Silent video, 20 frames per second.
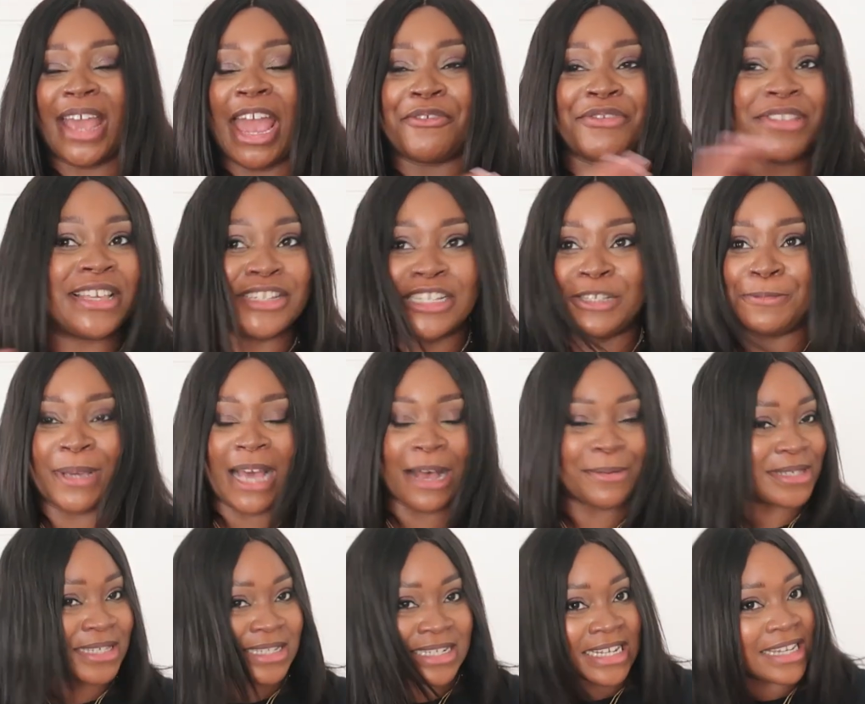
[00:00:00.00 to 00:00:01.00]
Everything just
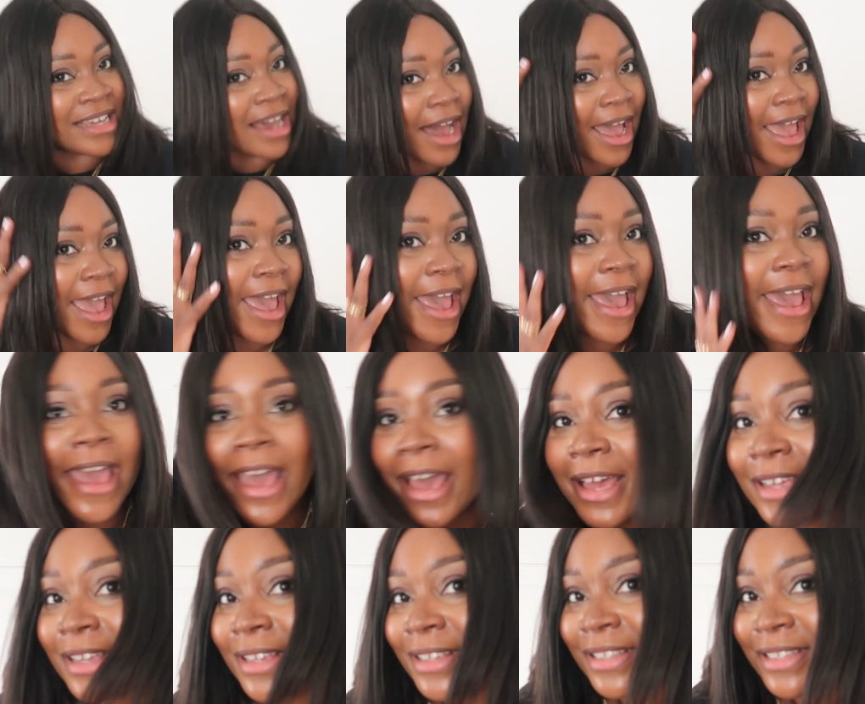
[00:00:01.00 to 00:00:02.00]
becomes sleeker.
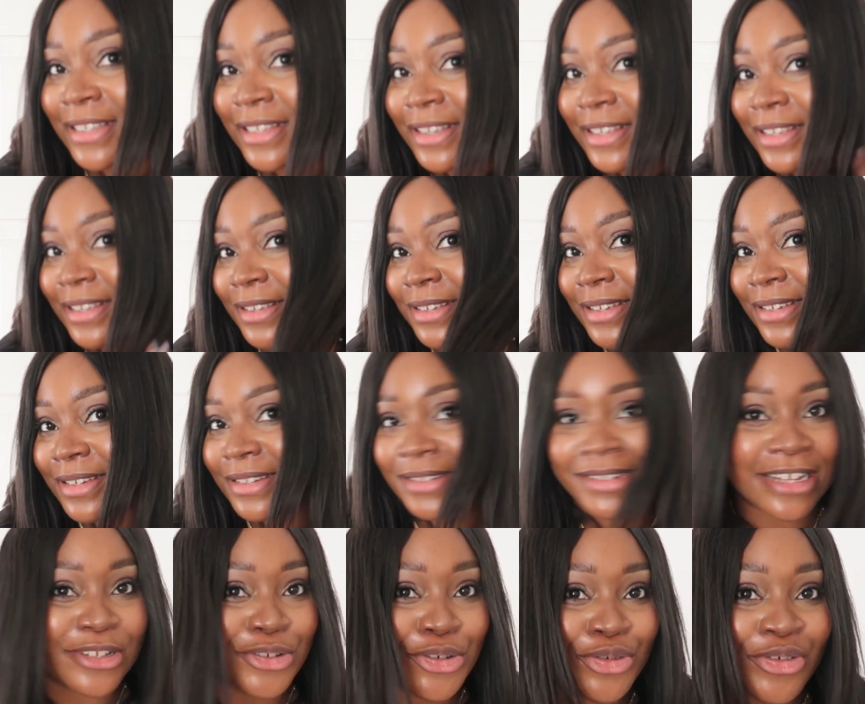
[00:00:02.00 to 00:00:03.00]
Hair
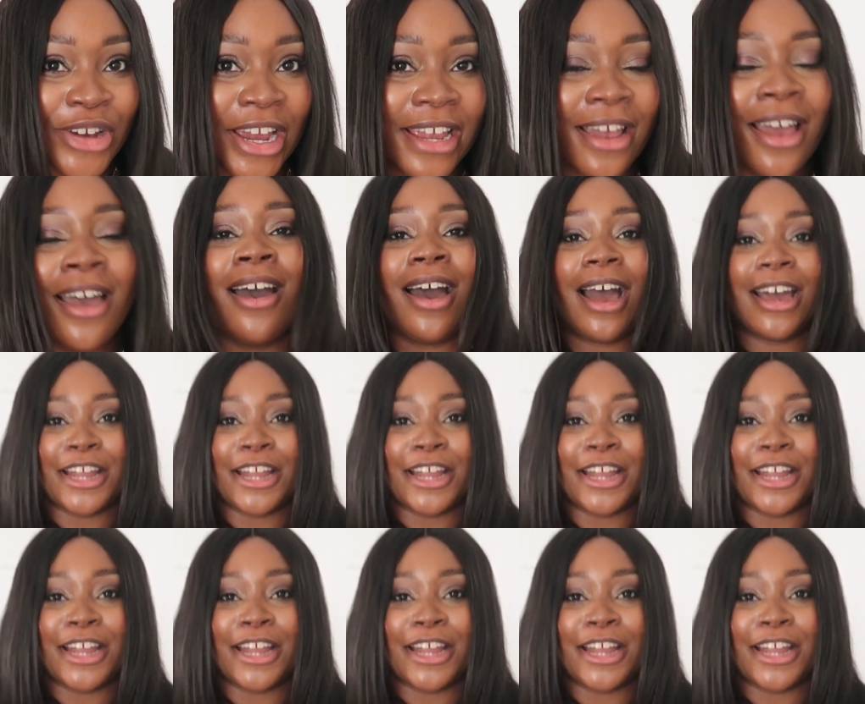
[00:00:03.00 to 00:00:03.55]
dead straight.